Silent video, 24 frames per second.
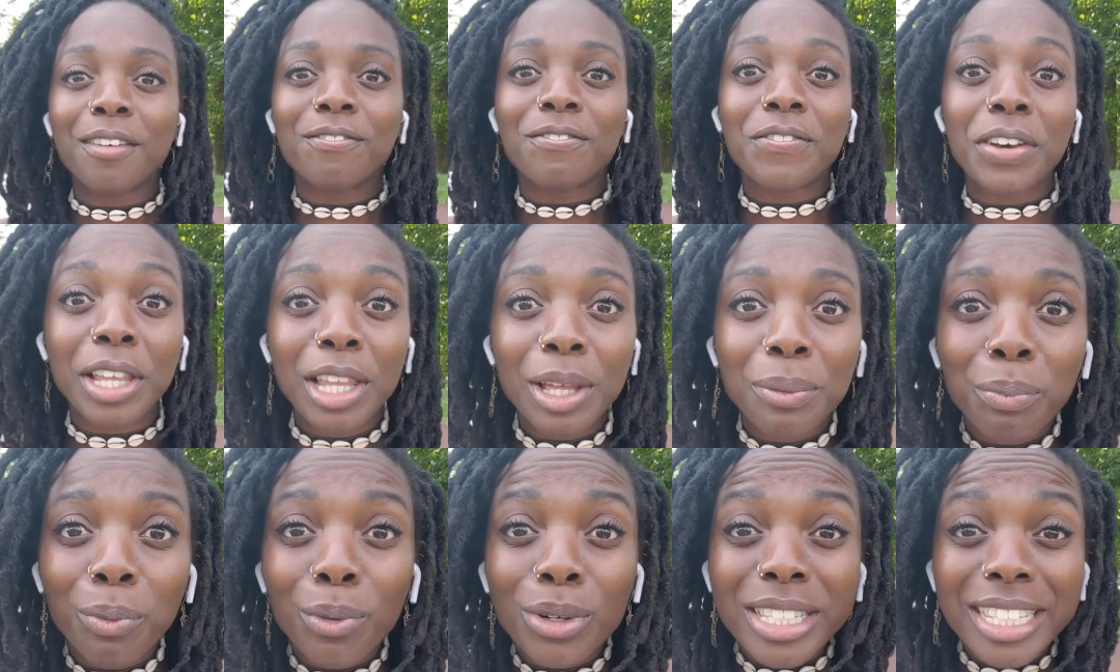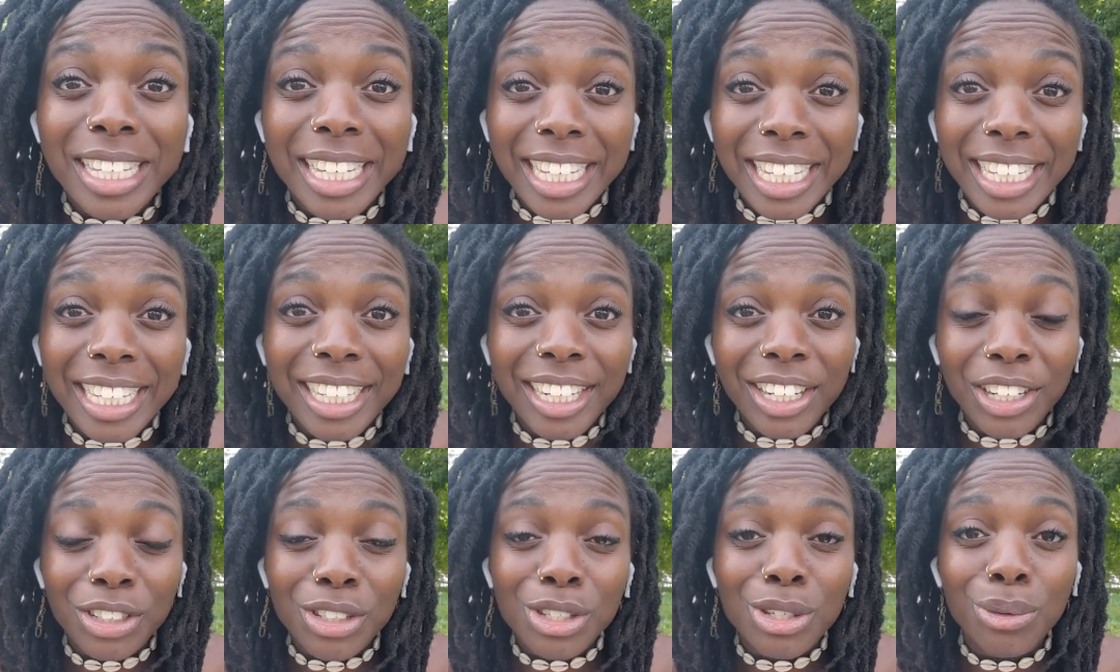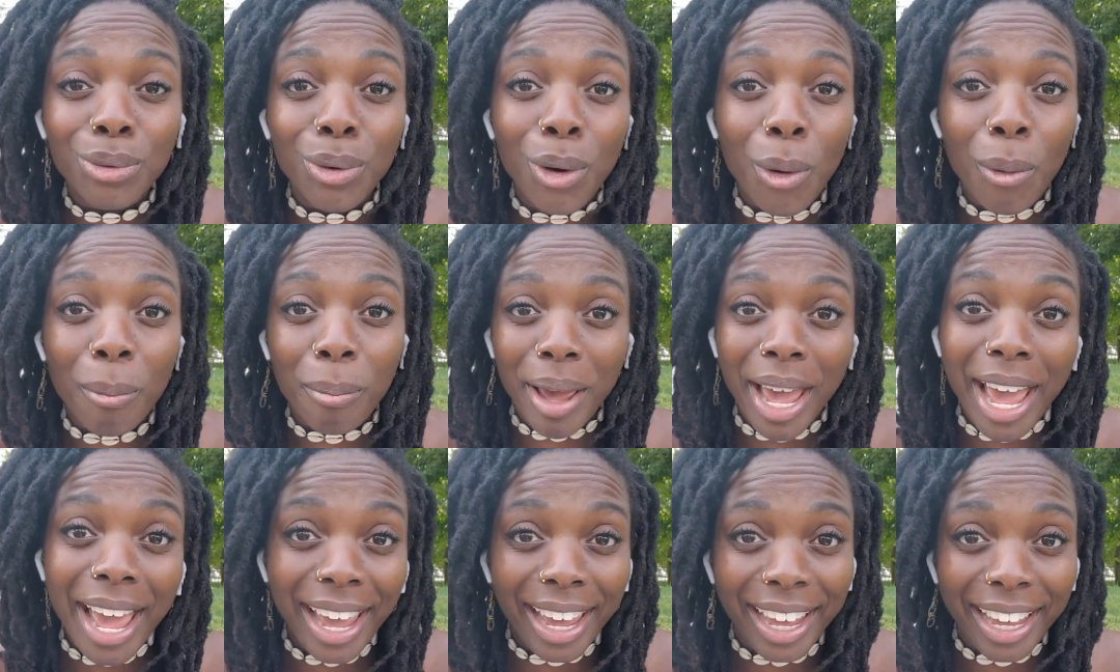Philip was eager to
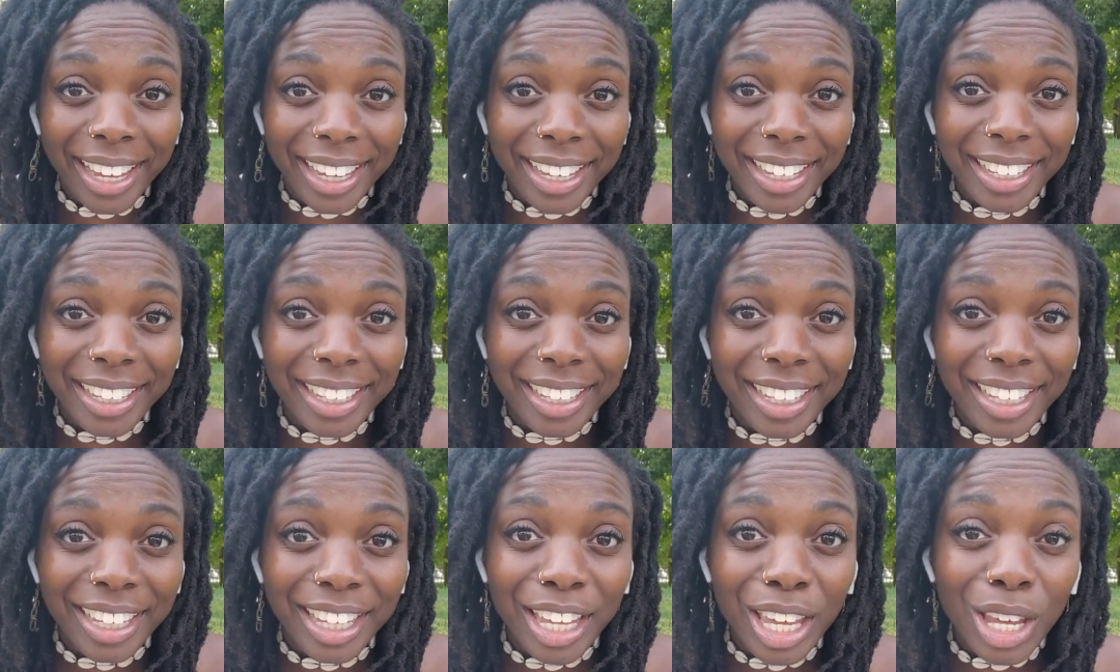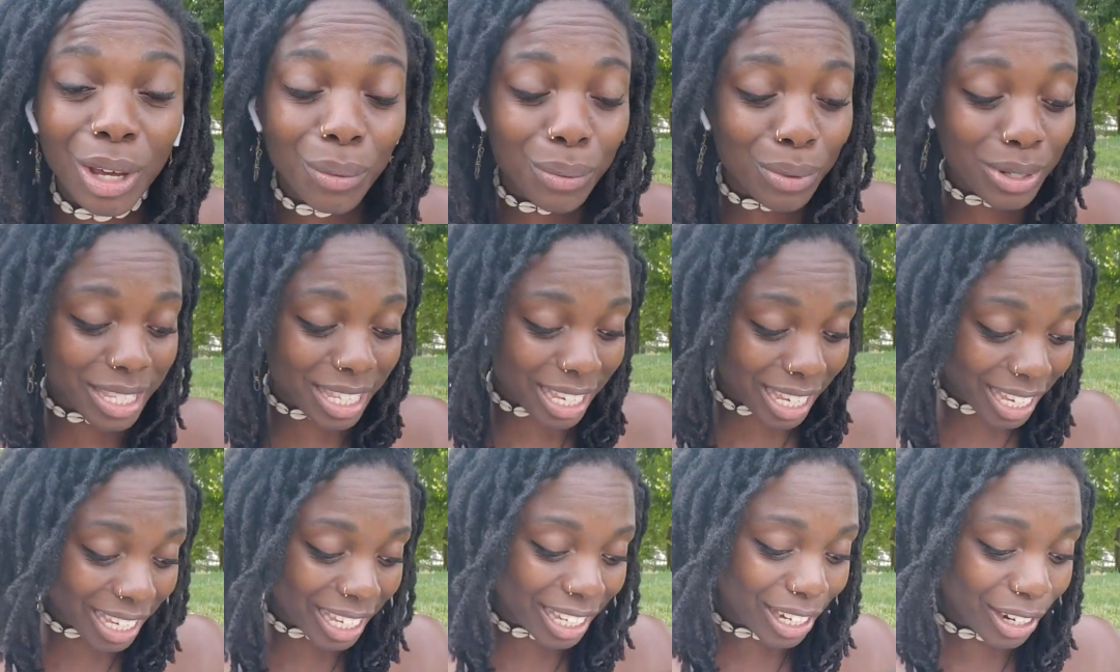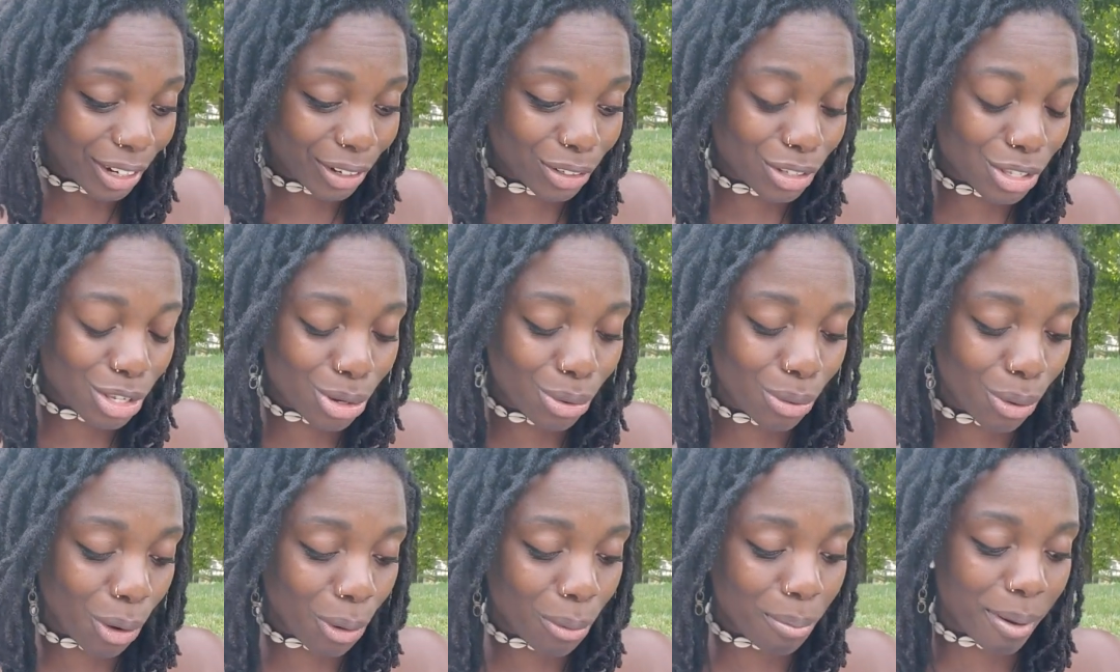obey. He was eager
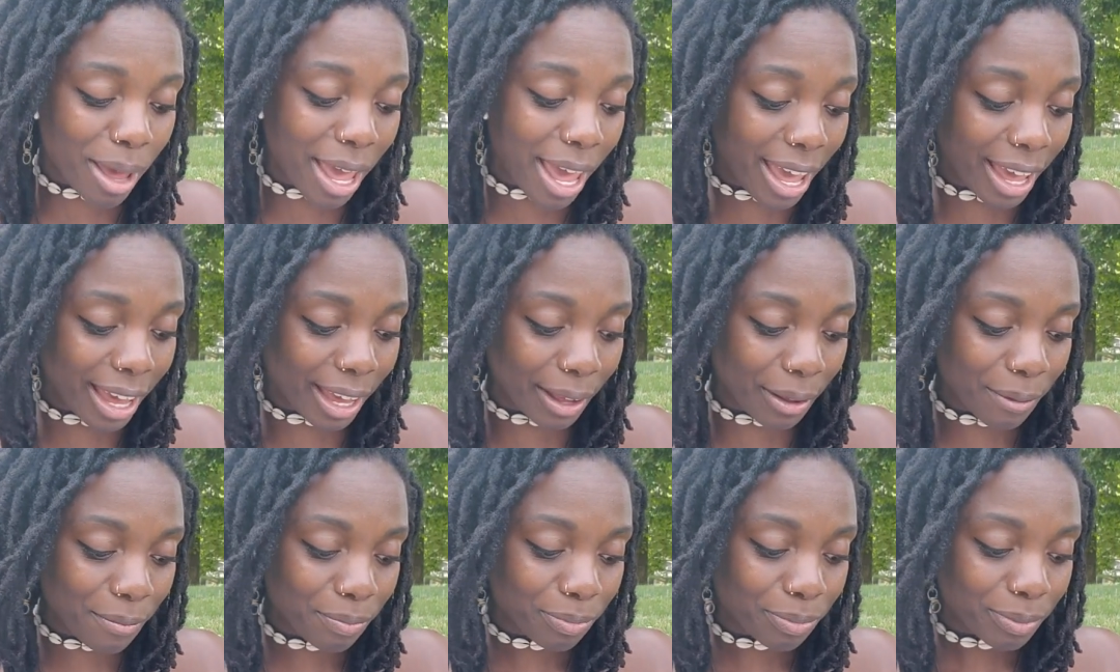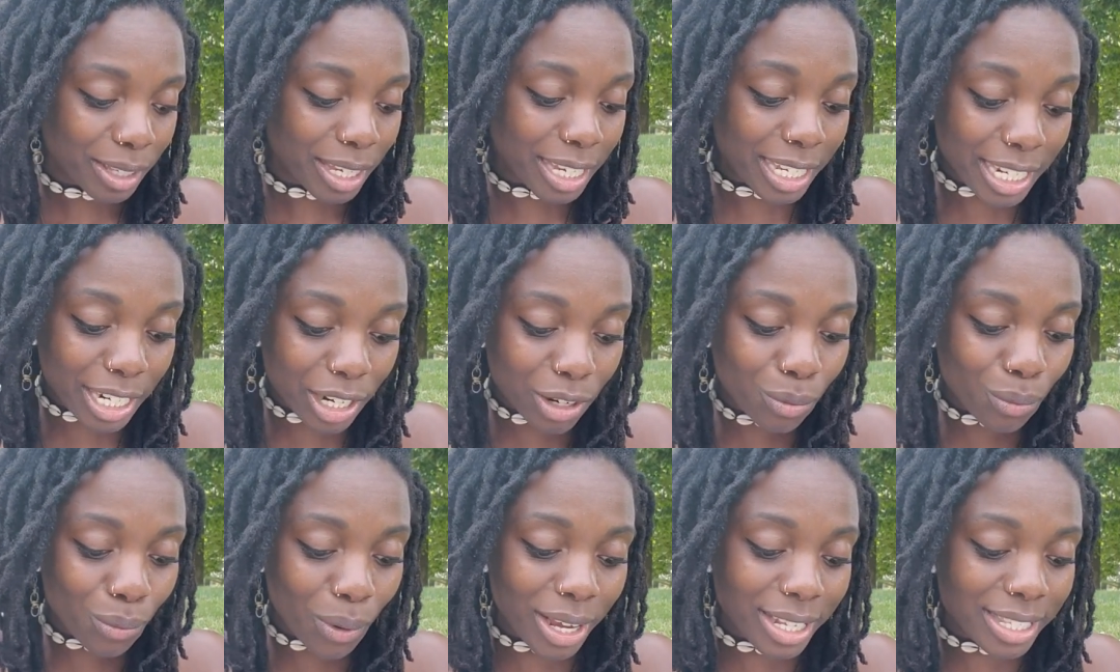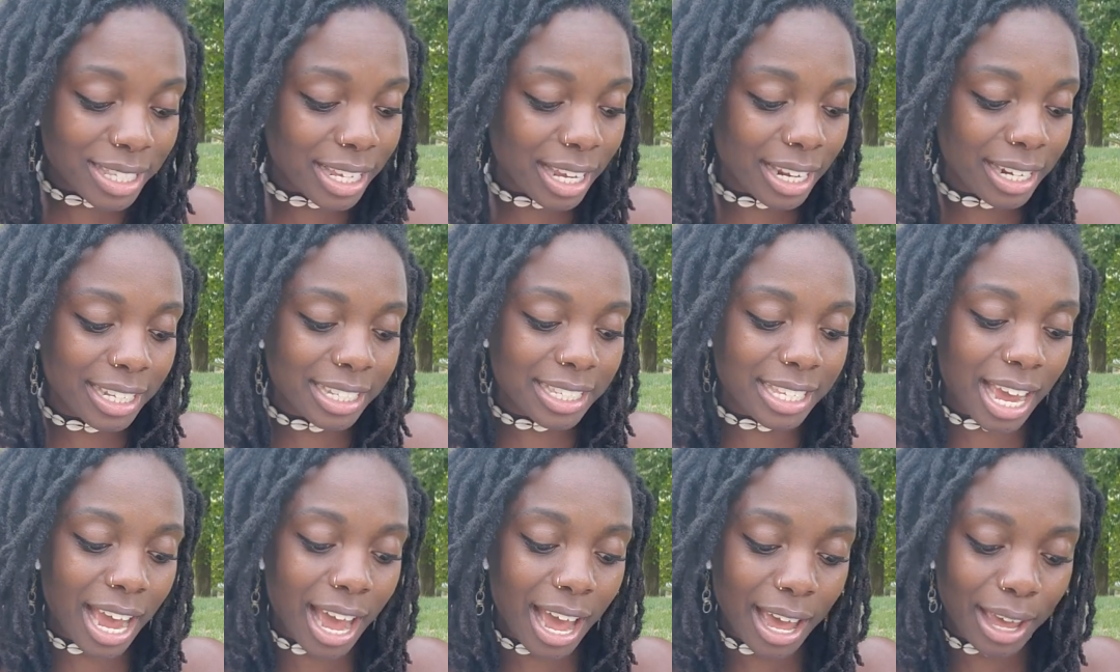to obey. He didn't waste any
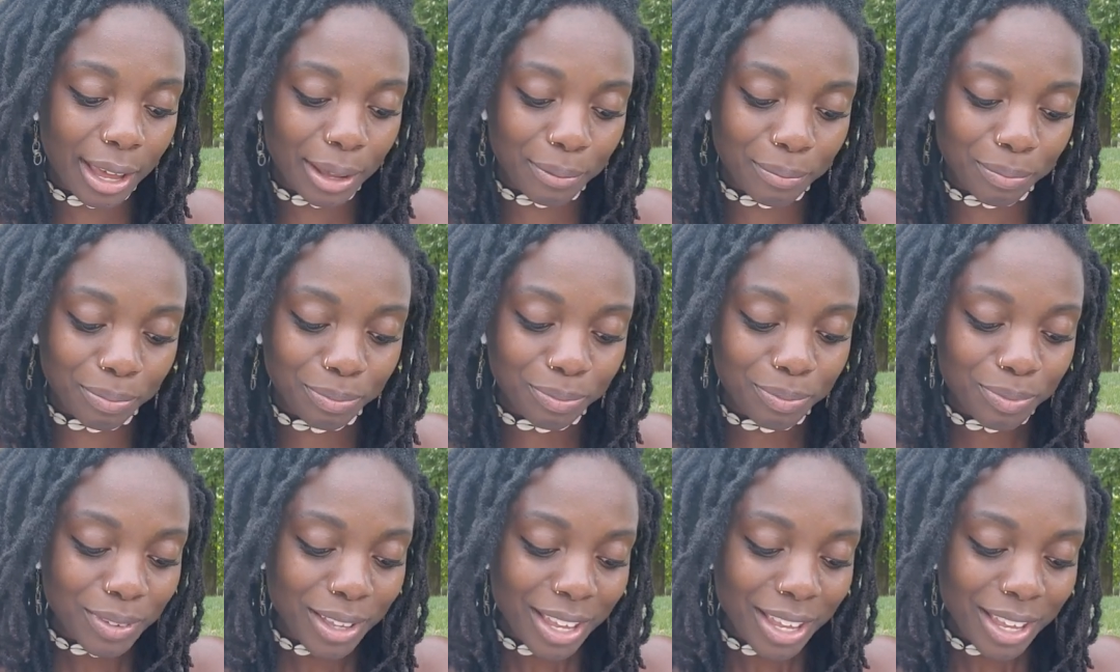time.